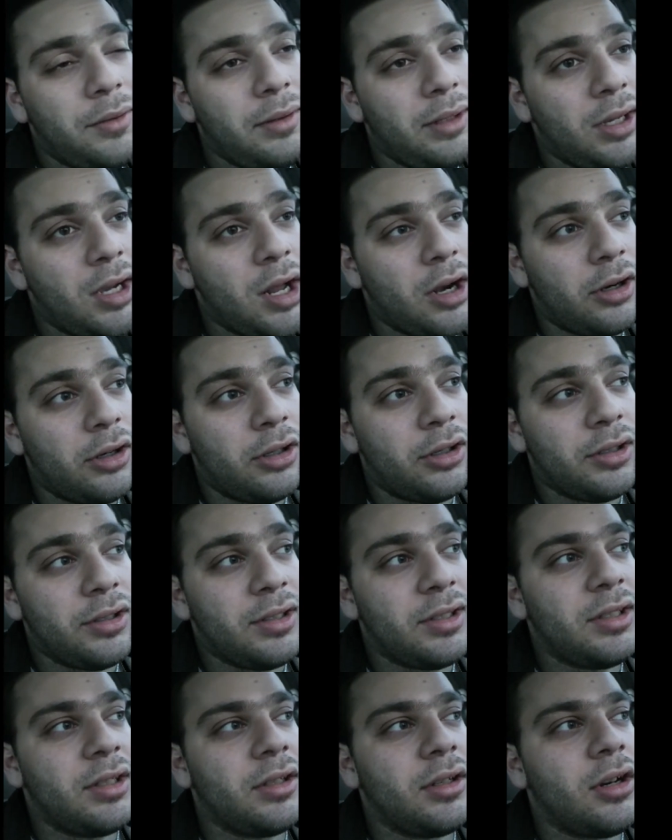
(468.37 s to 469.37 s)
really got
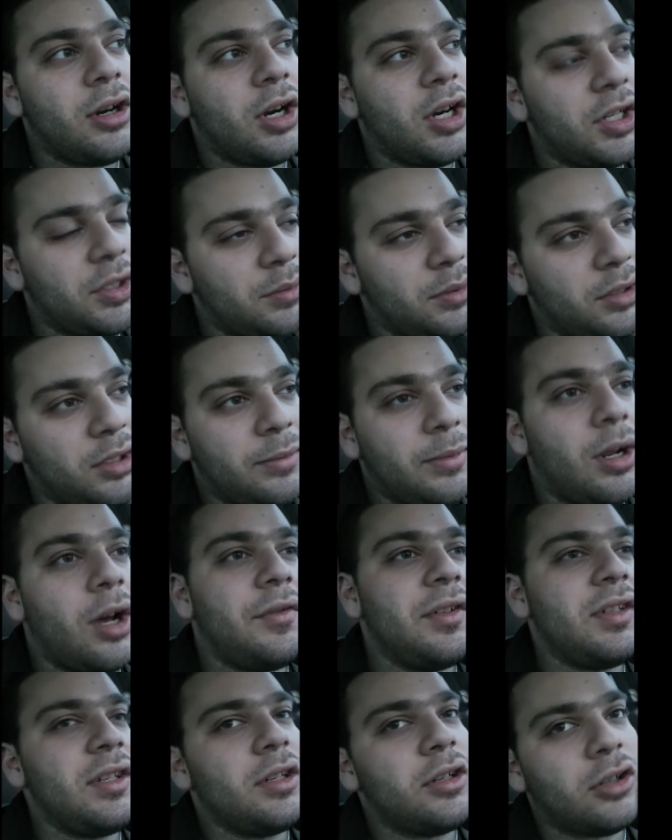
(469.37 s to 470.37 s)
hurt. The cars were a little bit,
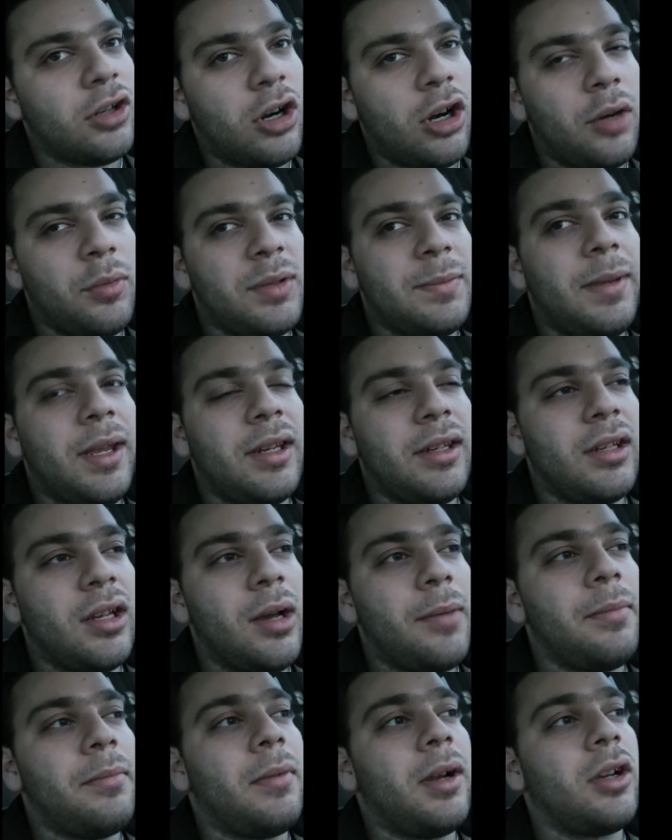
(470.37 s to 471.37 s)
obviously her car was banged
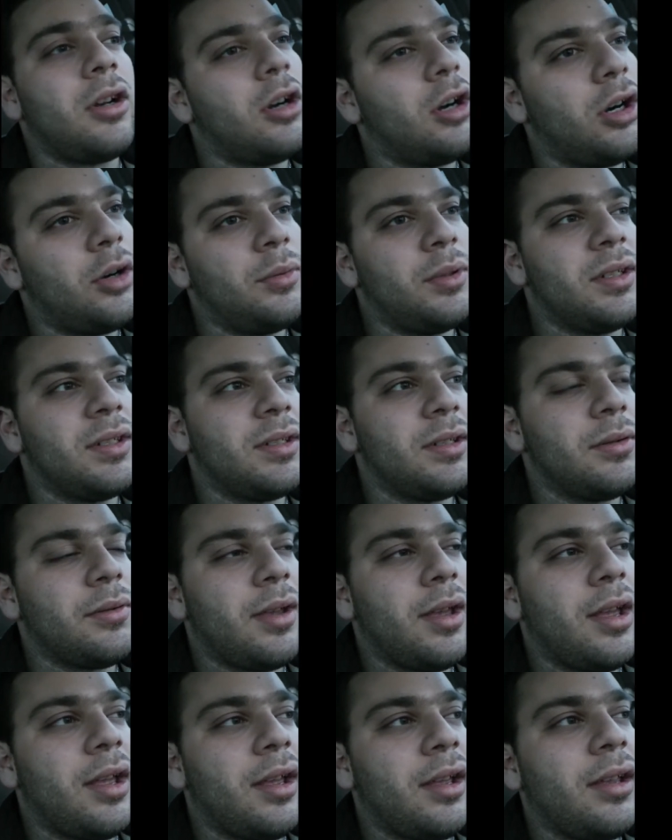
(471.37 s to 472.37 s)
up, my car was
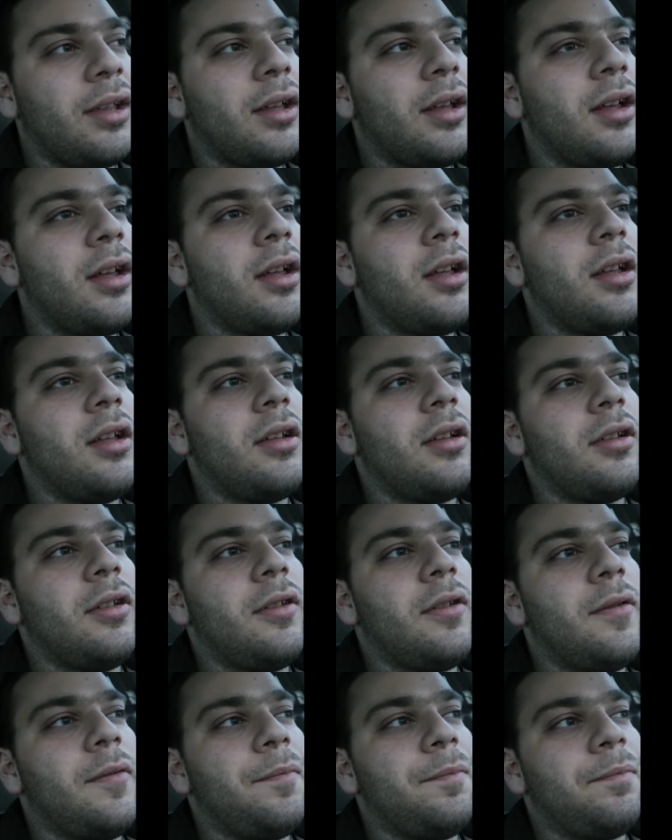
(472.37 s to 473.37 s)
okay,
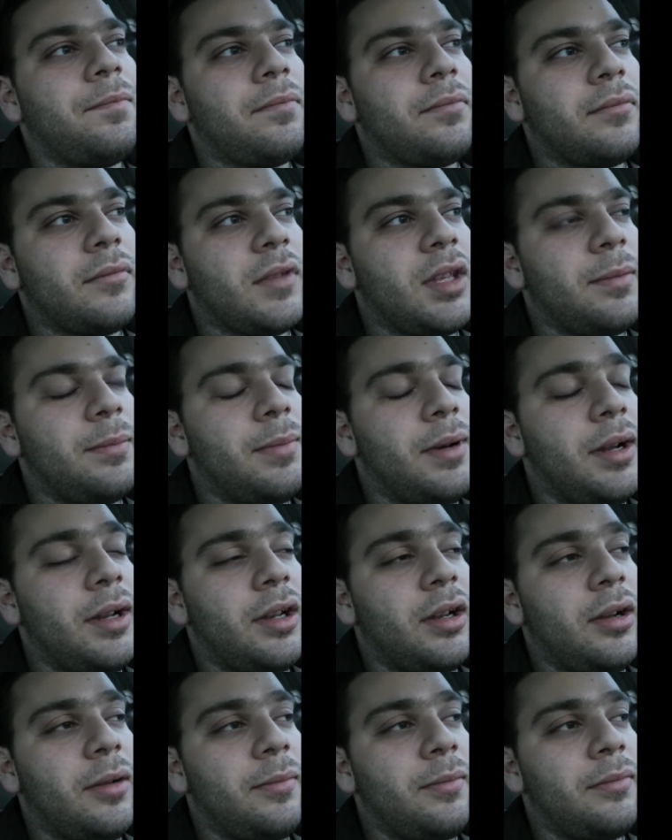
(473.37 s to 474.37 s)

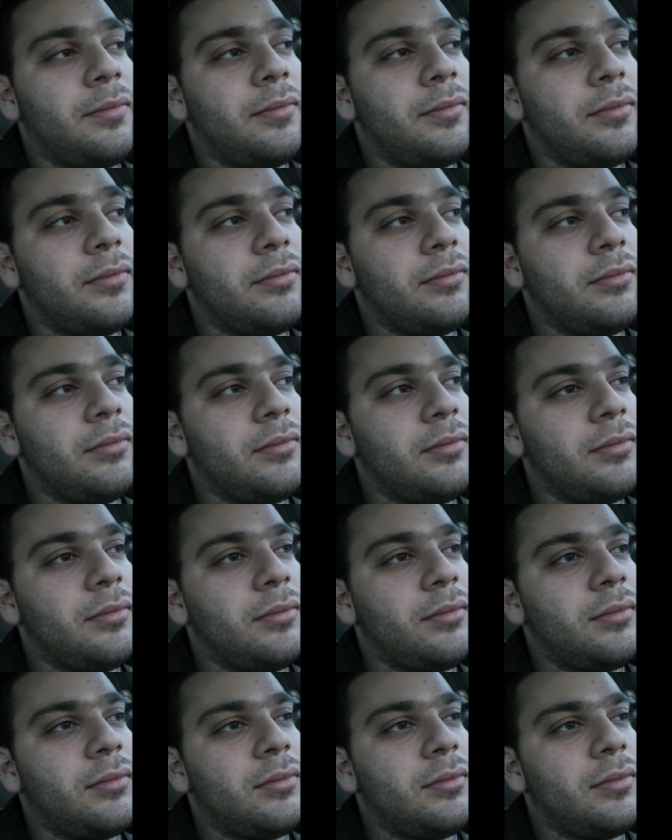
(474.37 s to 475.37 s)
but
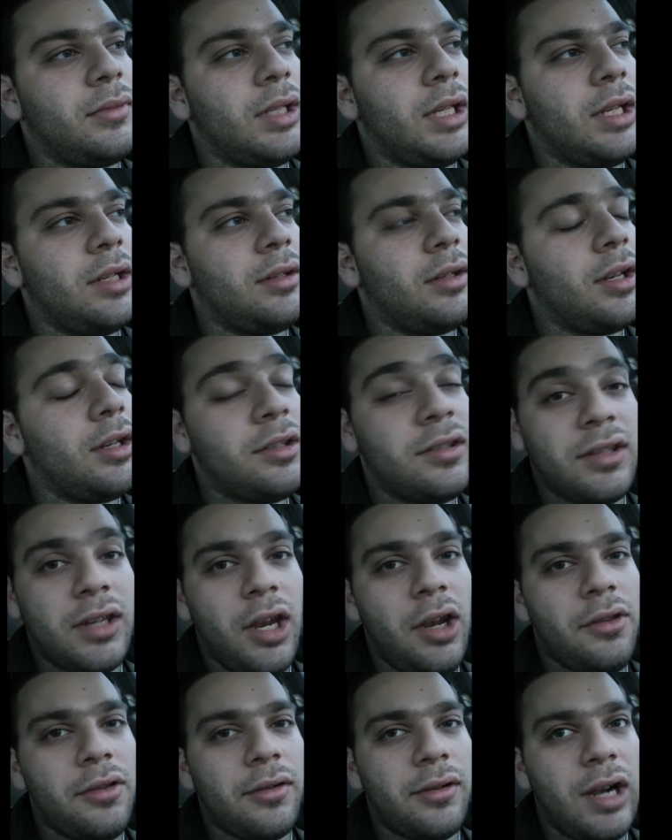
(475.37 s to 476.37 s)
it
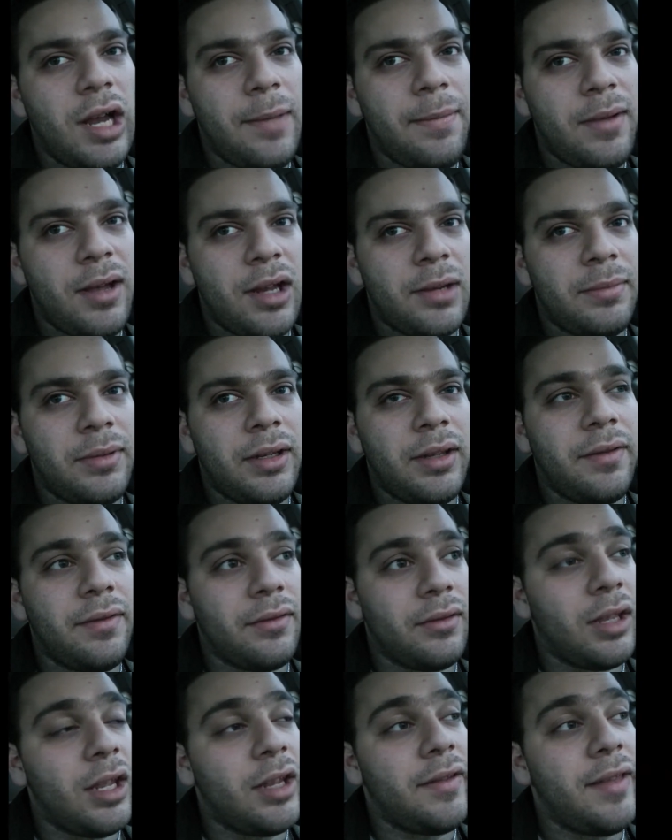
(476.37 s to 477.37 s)
scared the crap out of me,
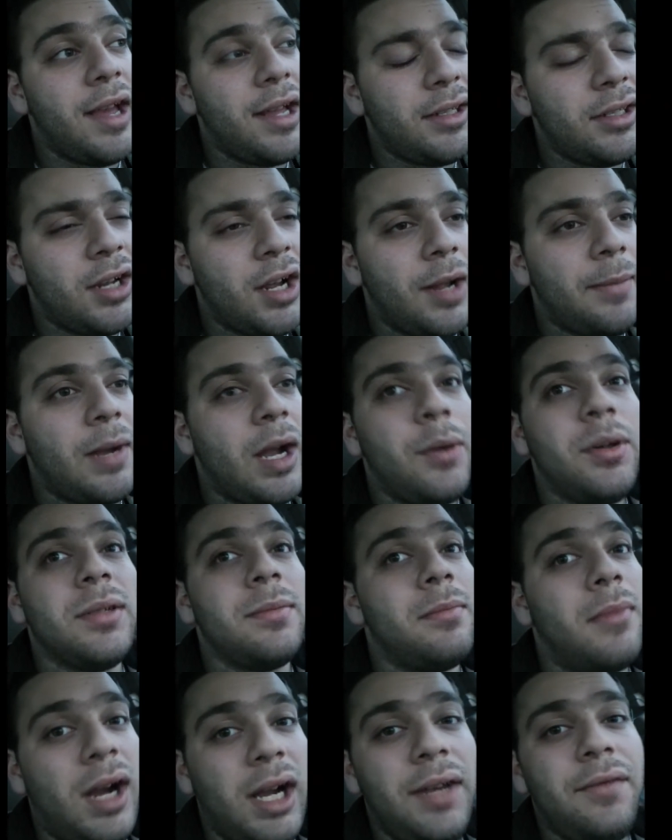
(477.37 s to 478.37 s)
and that time I was
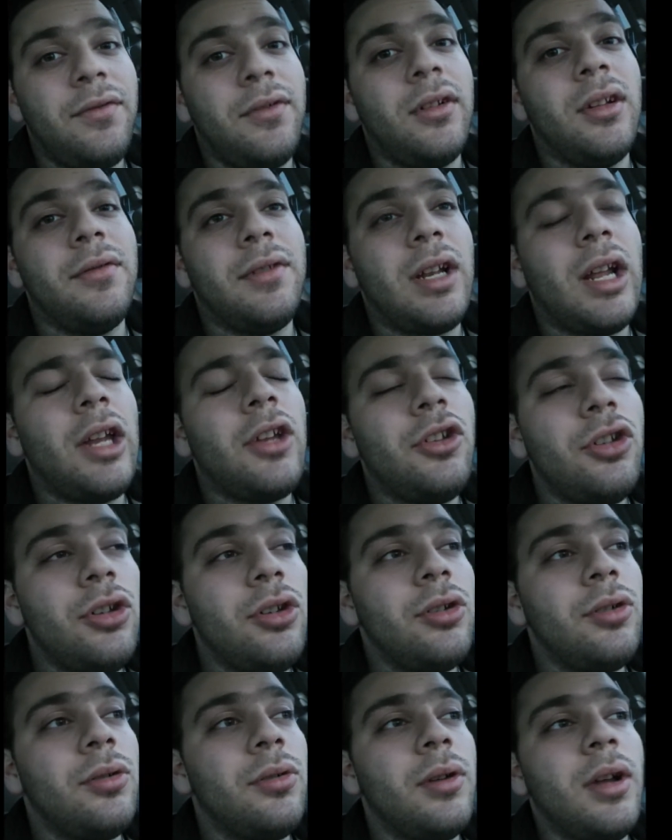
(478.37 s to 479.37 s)
mindful of it. I
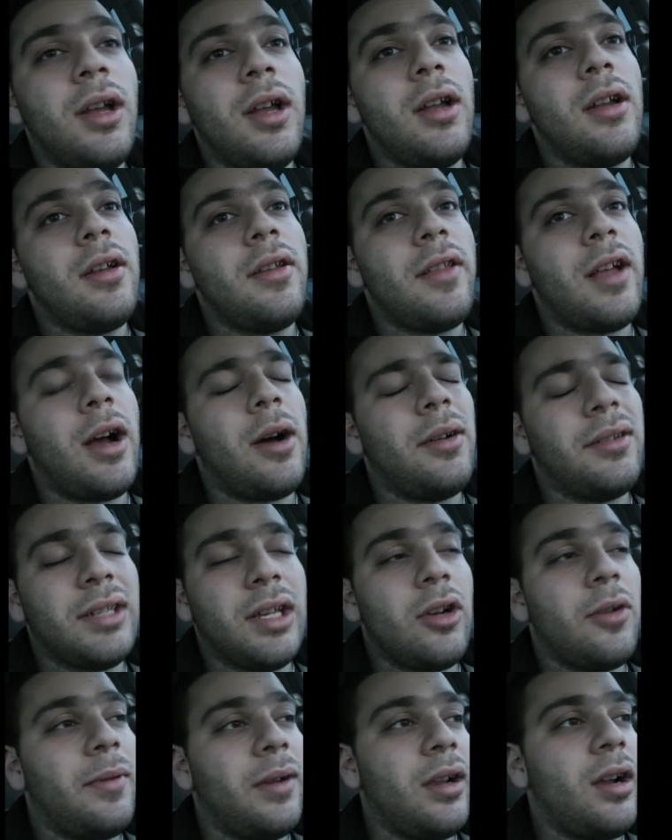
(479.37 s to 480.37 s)
knew, I was like, oh my